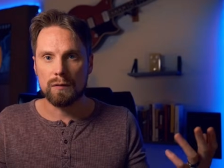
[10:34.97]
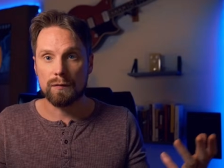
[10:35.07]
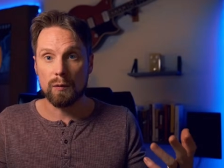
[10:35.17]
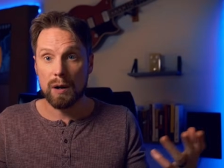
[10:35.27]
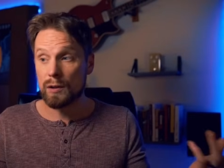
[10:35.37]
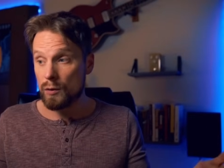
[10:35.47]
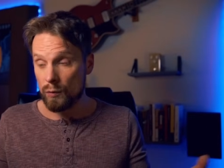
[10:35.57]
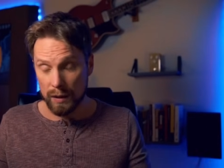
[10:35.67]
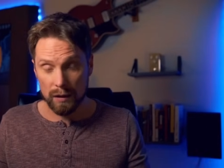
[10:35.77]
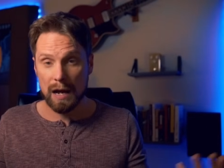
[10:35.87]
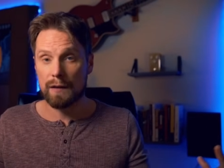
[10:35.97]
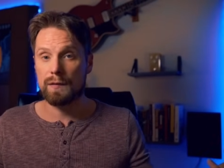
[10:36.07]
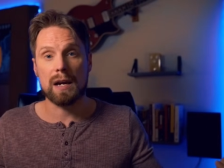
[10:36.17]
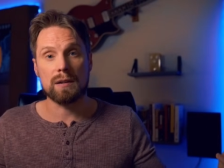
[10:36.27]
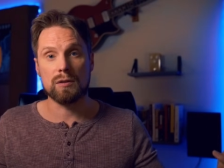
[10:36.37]
For a while, you will have
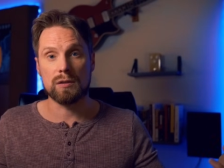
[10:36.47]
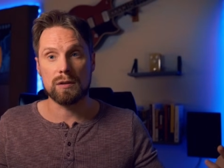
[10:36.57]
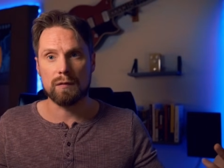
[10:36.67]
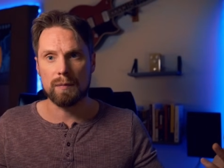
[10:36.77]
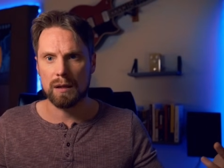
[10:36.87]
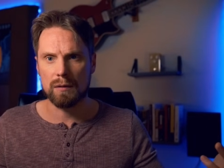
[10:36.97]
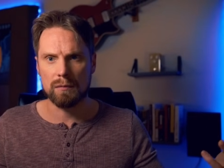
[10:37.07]
to ask yourself, man,